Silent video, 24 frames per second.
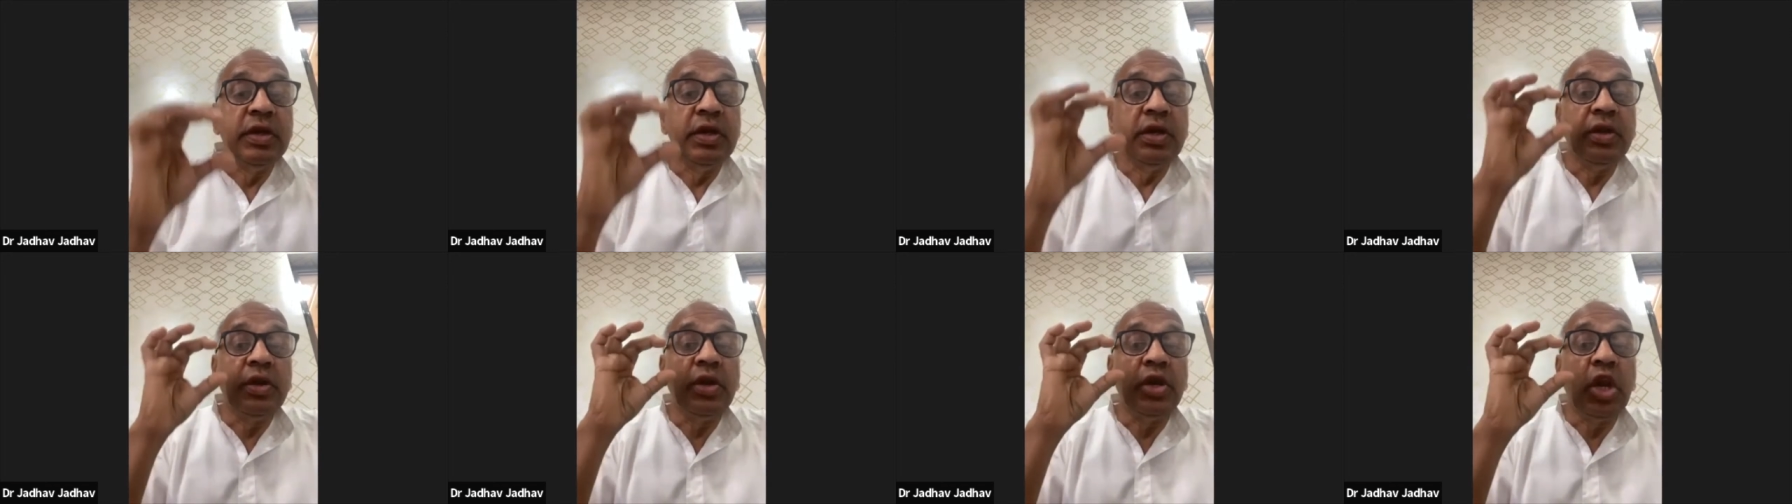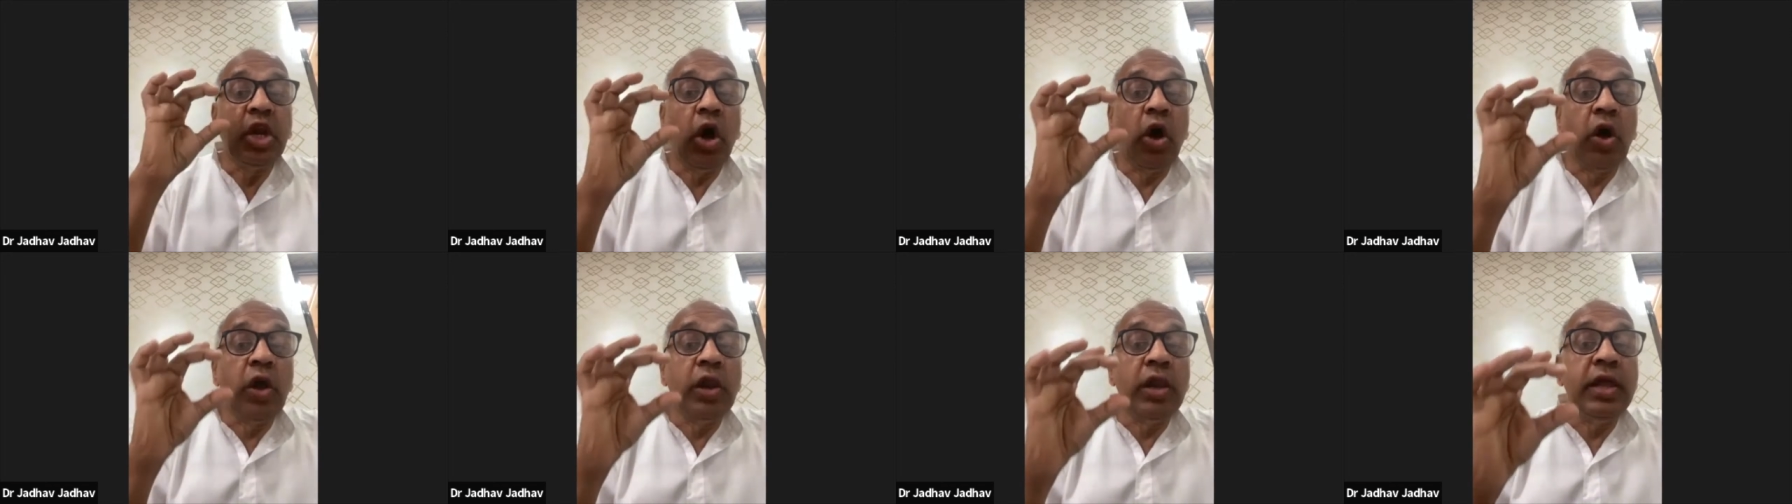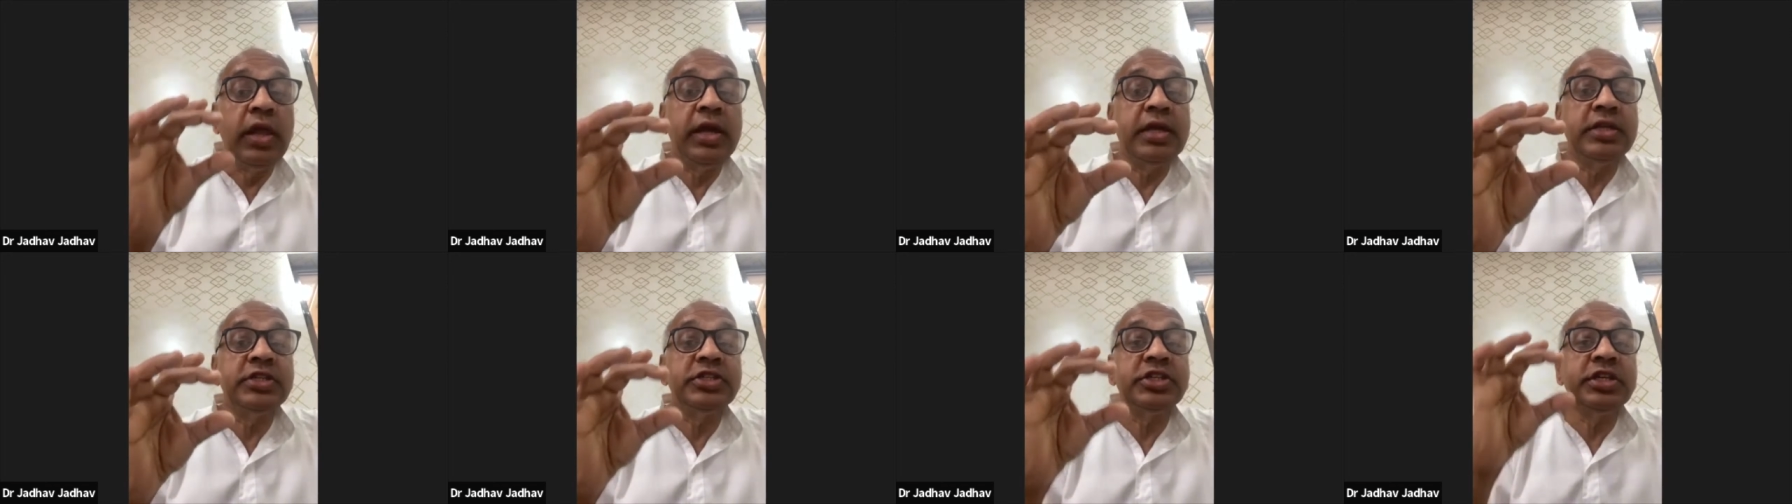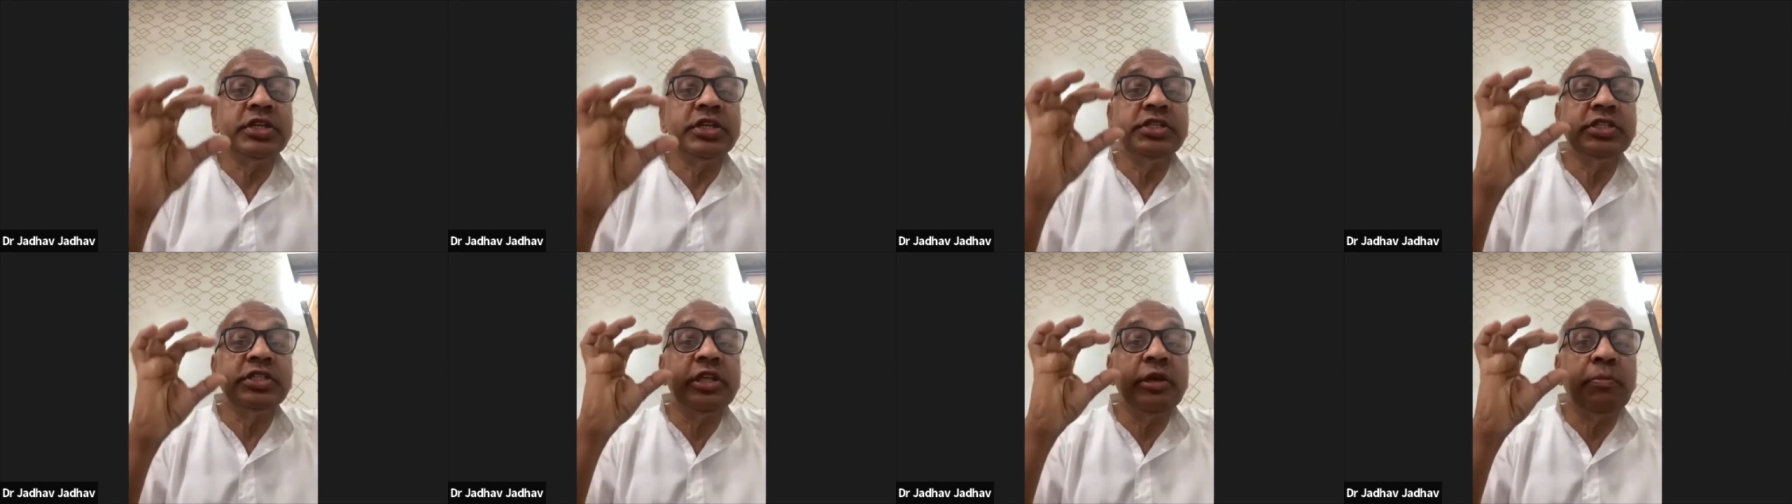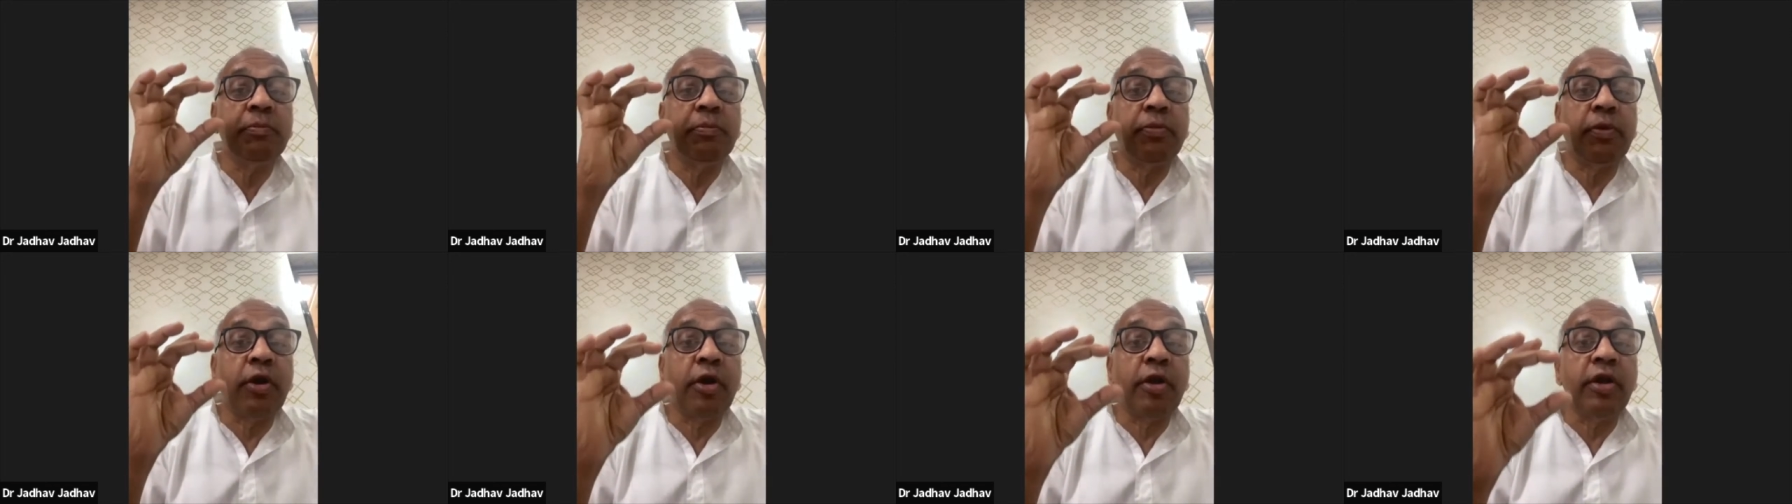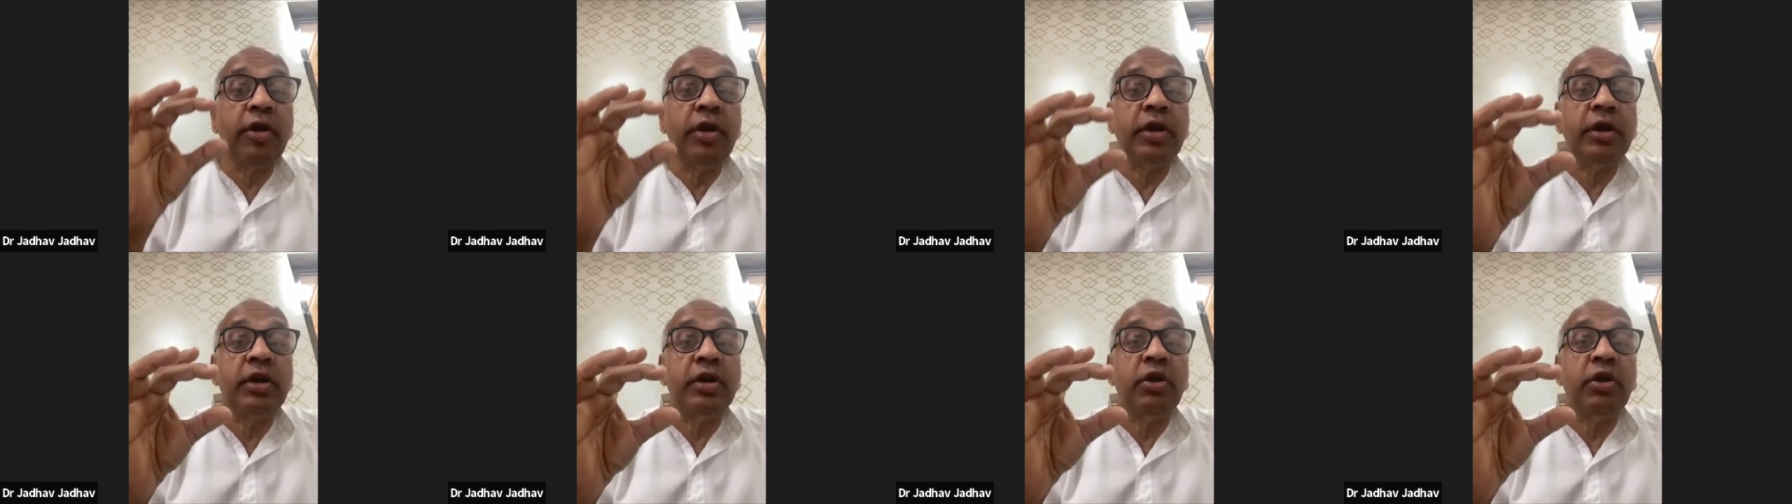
knowledge is the product